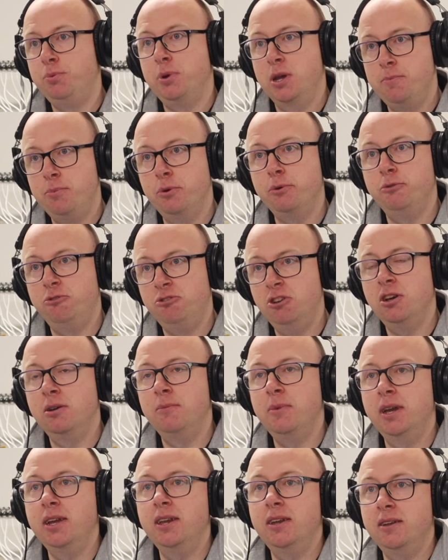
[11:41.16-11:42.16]
People, do you know
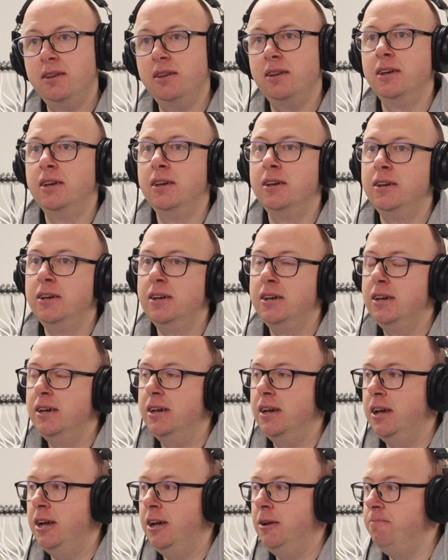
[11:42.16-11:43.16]
what I mean?
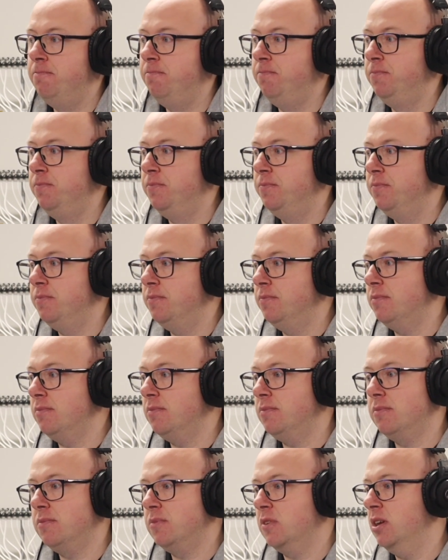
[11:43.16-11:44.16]
And
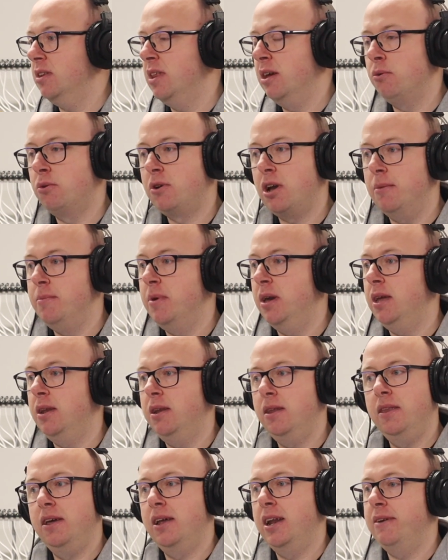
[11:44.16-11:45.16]
they'll come in
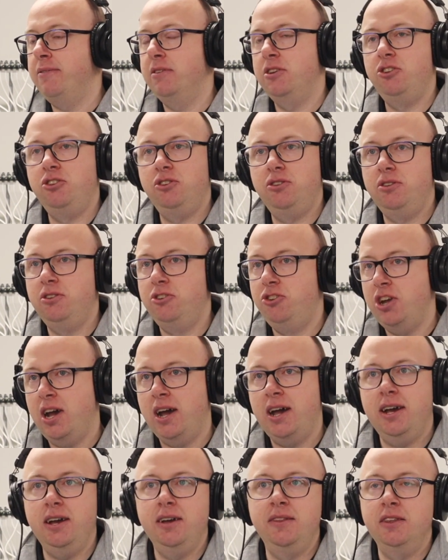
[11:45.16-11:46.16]
and they'll have a
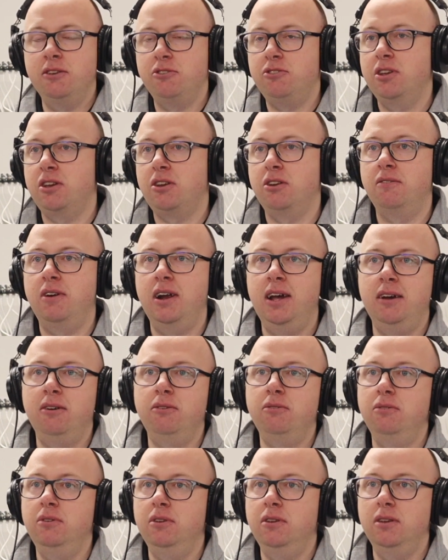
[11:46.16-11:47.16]
chat and they'll stick
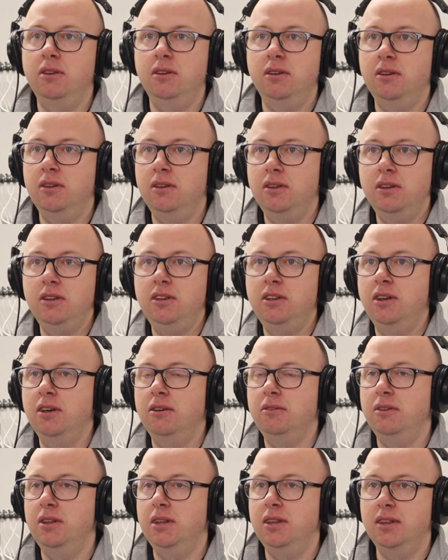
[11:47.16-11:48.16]
around, and
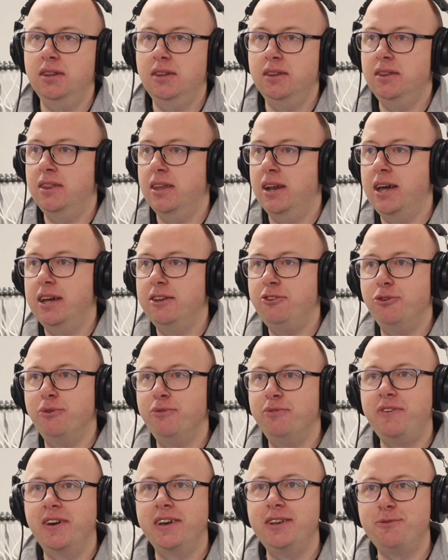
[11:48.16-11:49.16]
they'll add you
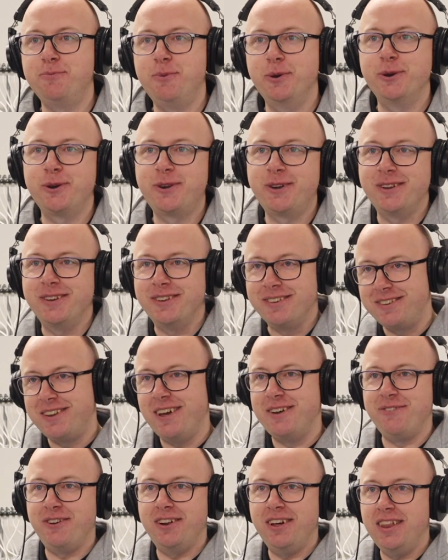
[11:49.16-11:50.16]
on Facebook and
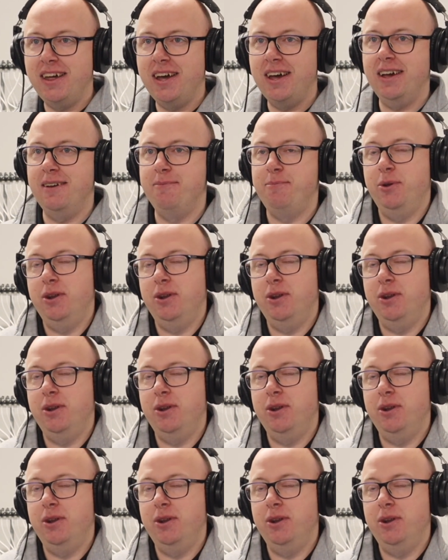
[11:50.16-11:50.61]
stuff like that.